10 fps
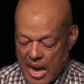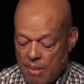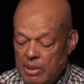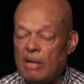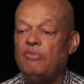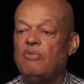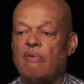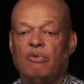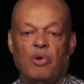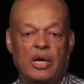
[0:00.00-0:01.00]
How many of you have
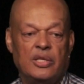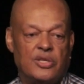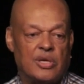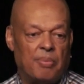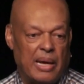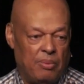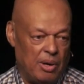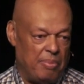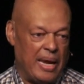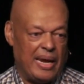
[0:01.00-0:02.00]
ever run into somebody
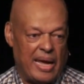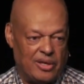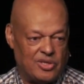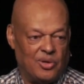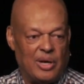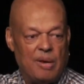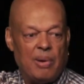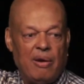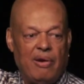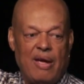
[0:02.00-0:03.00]
with a bad attitude?
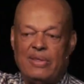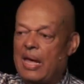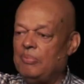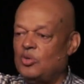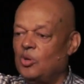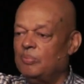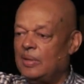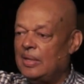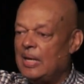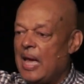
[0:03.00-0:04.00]
Anybody ever have that happen to them?
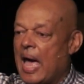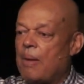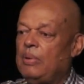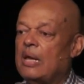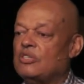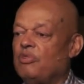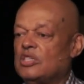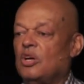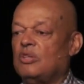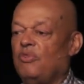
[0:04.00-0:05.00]
How many, as a
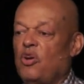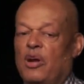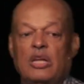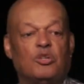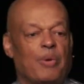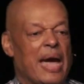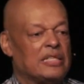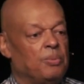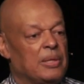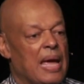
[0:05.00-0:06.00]
result of your
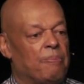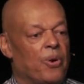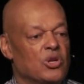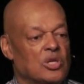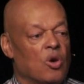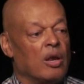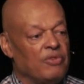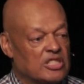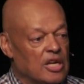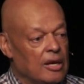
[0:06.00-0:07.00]
interaction with that person, all
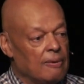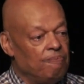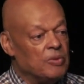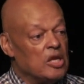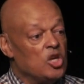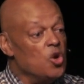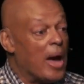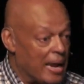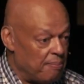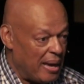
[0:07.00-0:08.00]
of a sudden
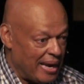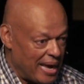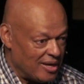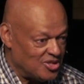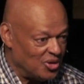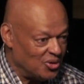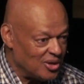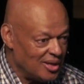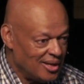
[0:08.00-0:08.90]
you had a bad attitude?